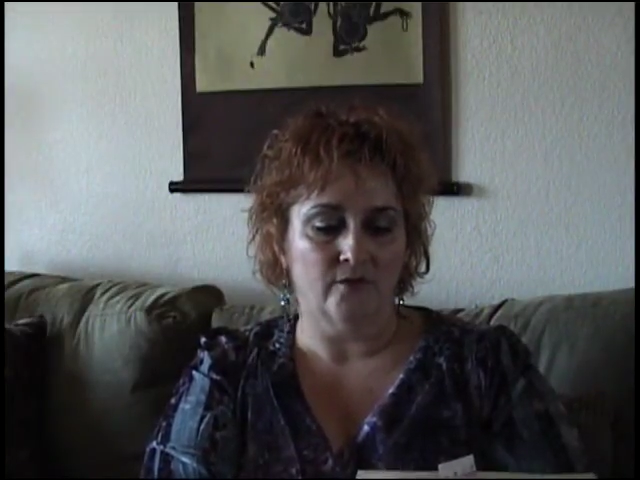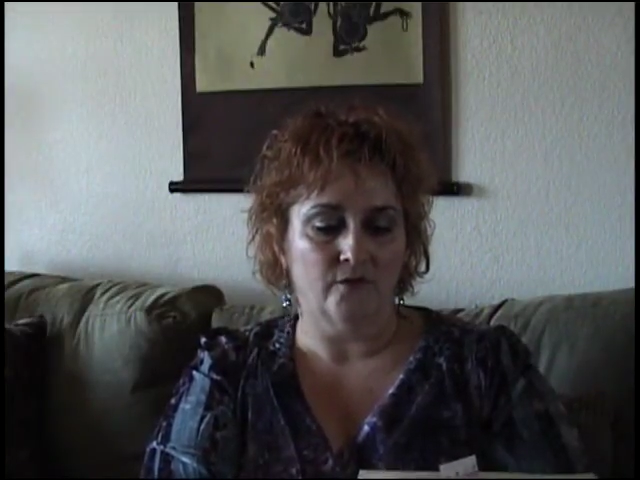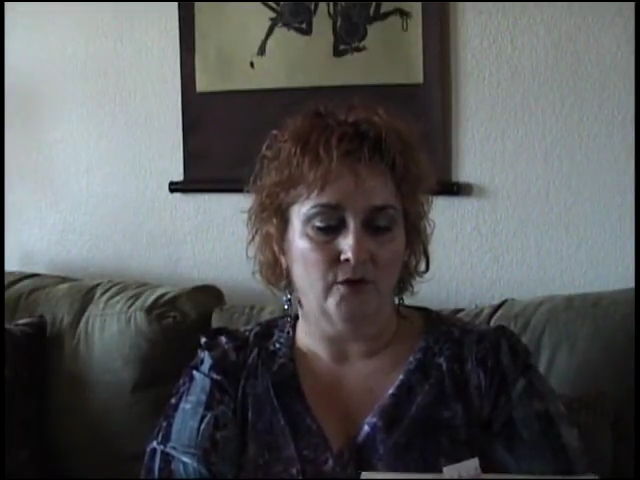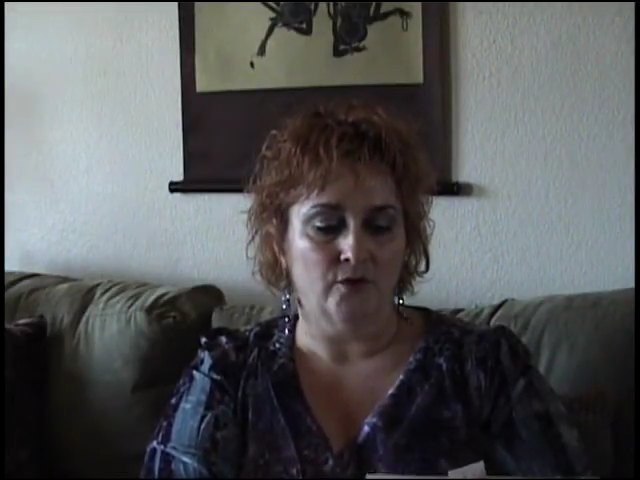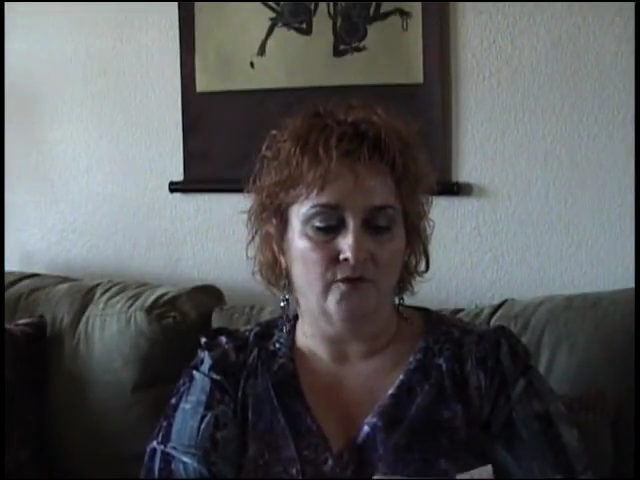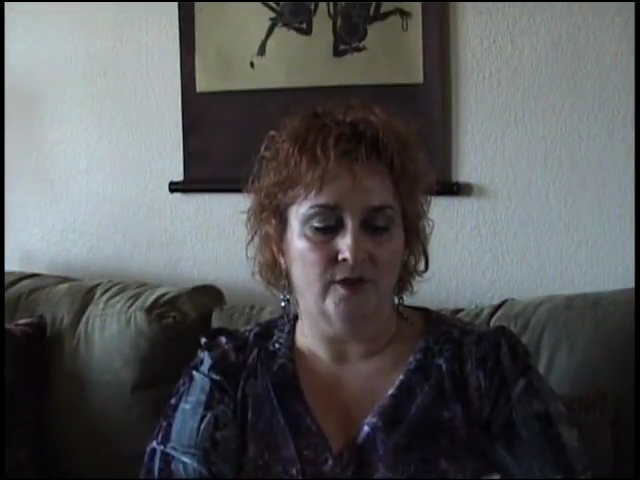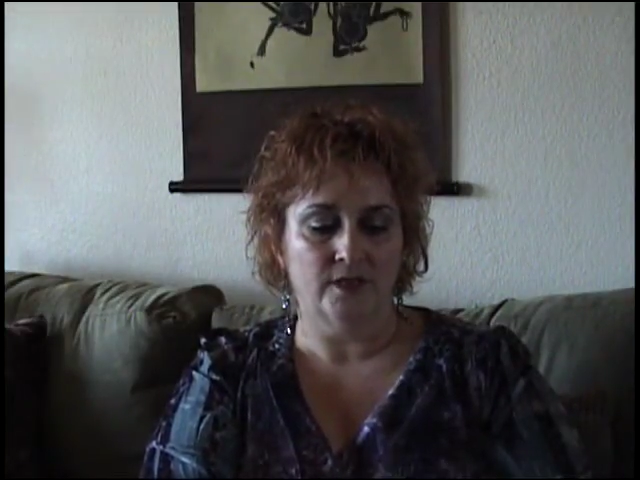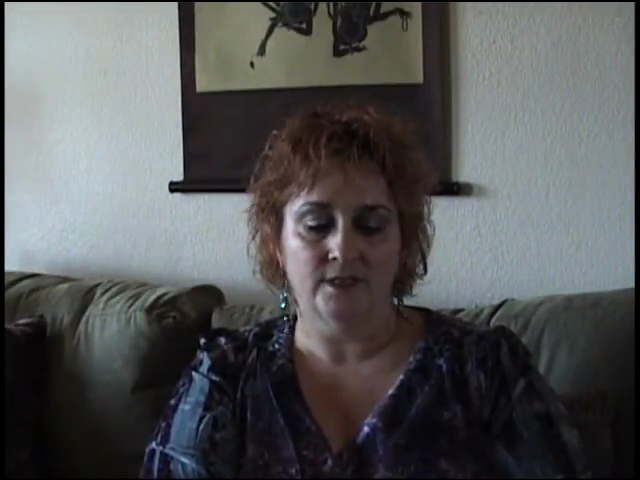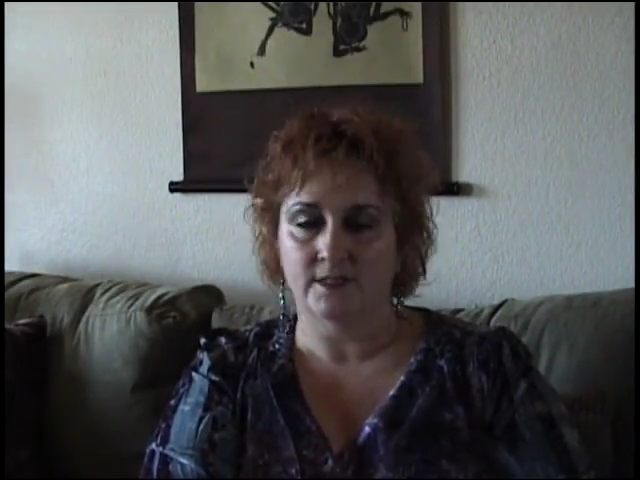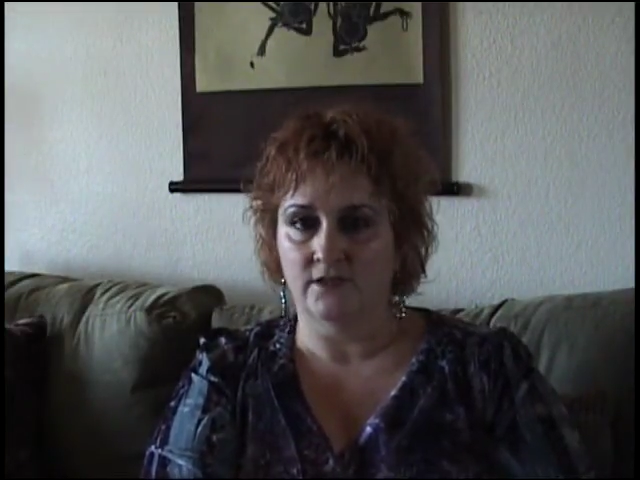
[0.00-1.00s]
Food,
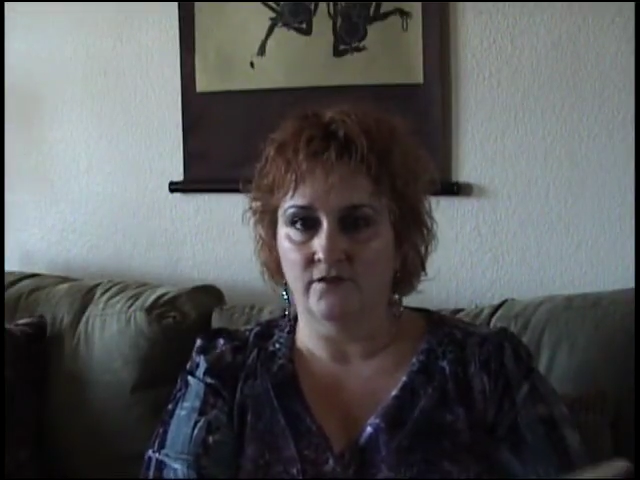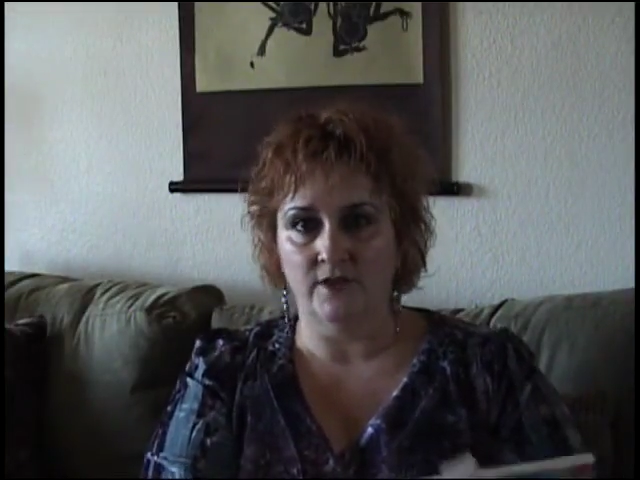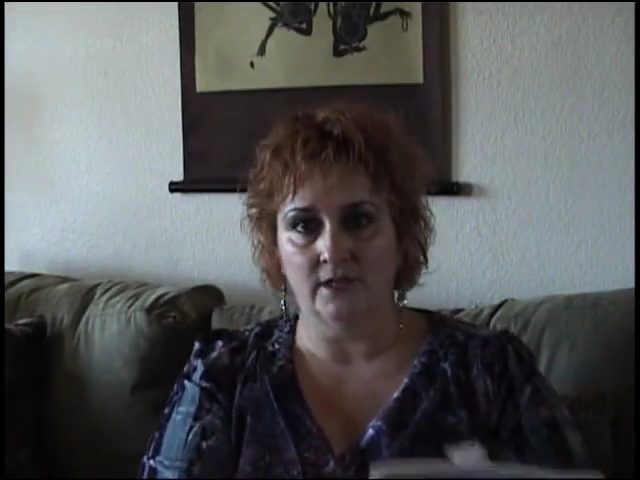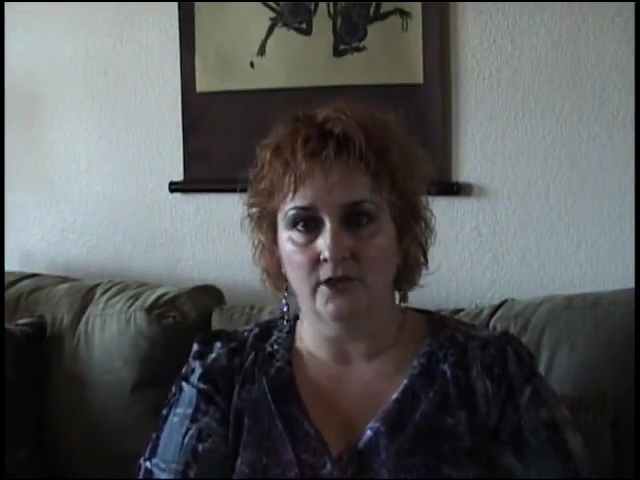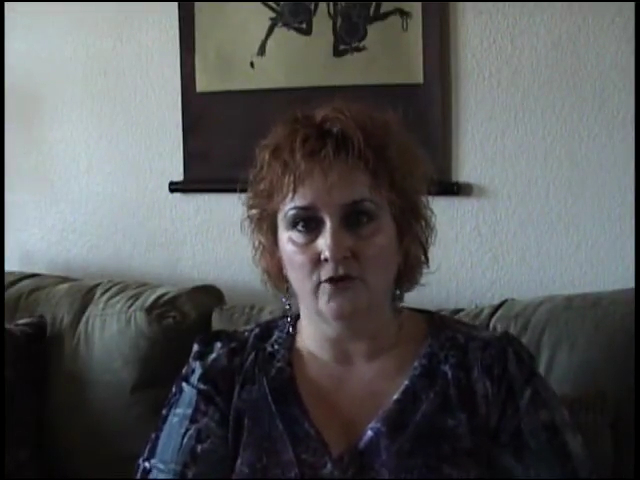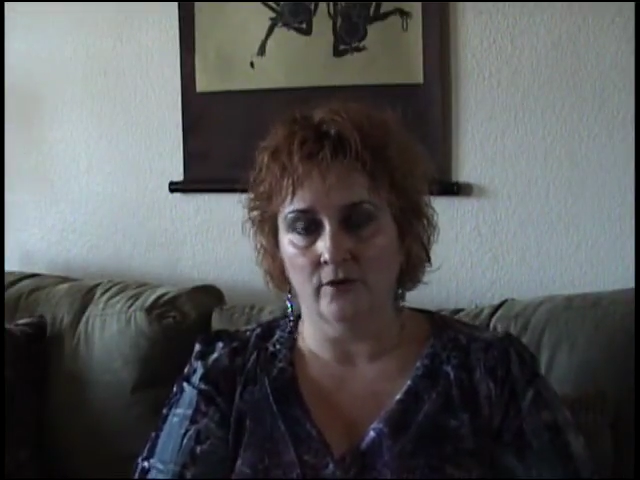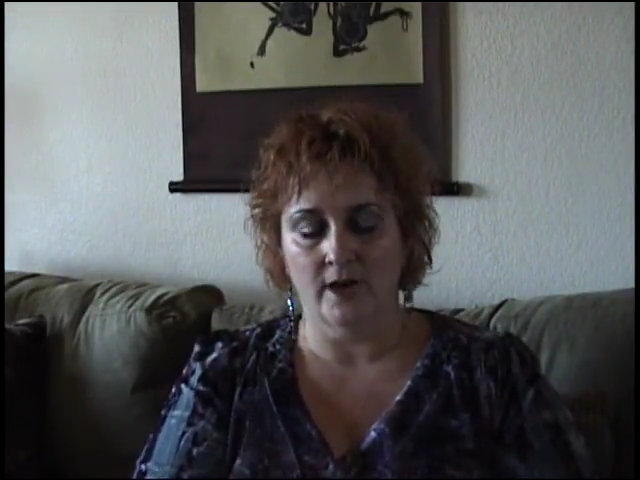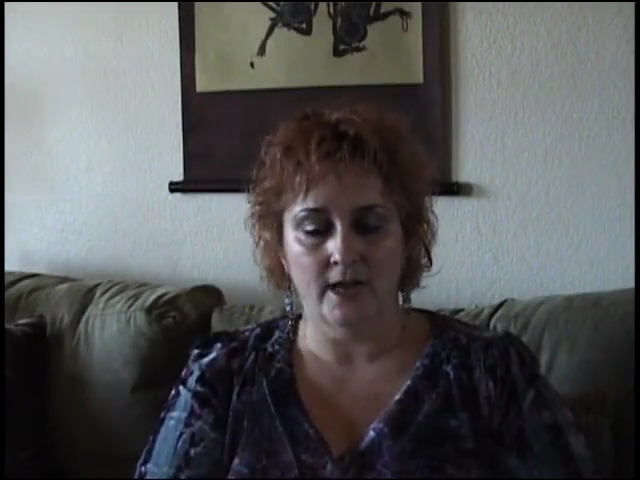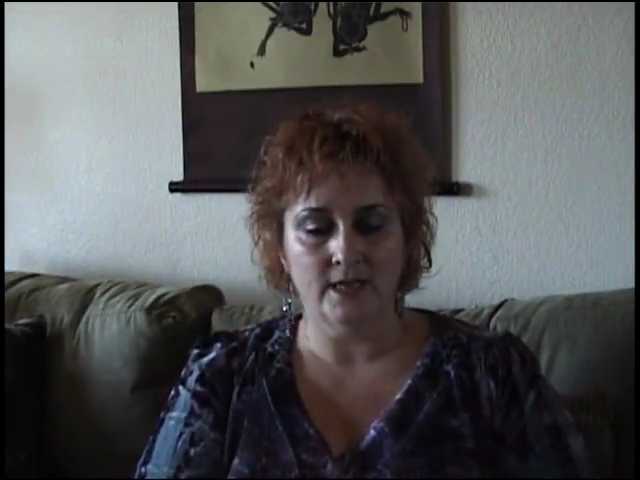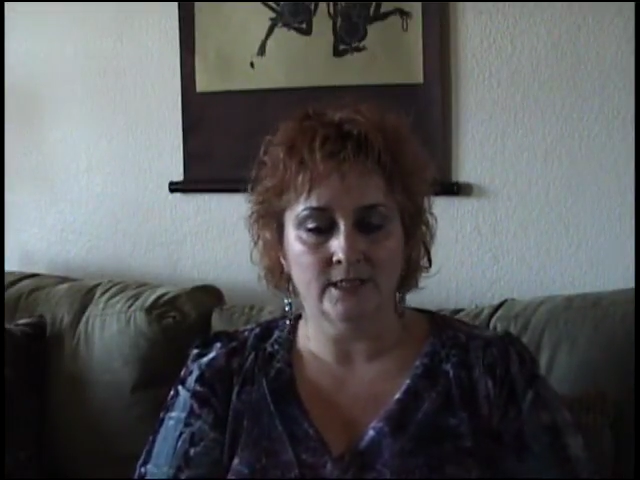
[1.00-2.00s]
Fitness, and Feeling
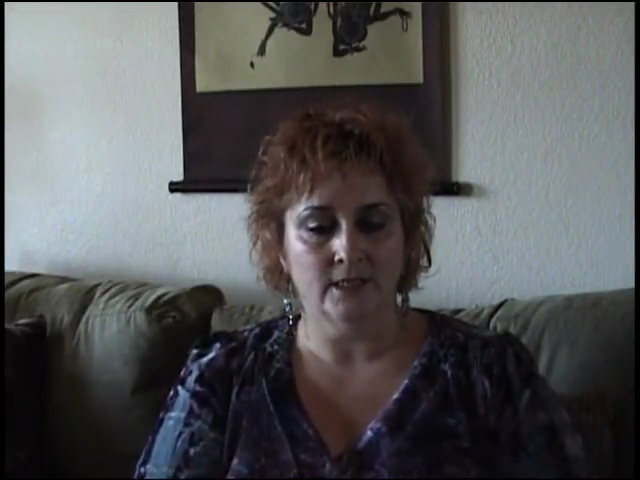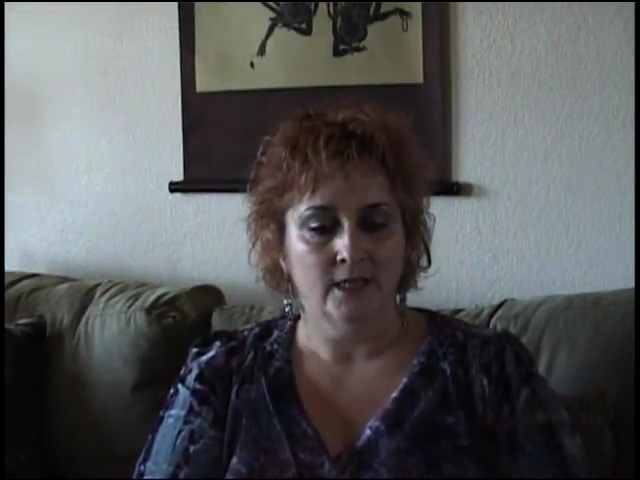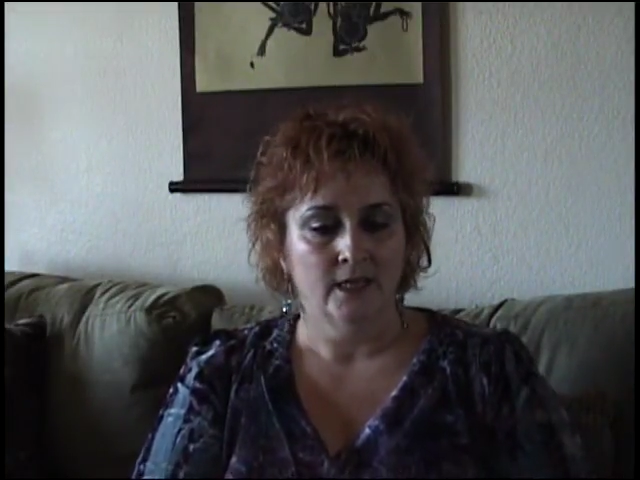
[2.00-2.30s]
Great.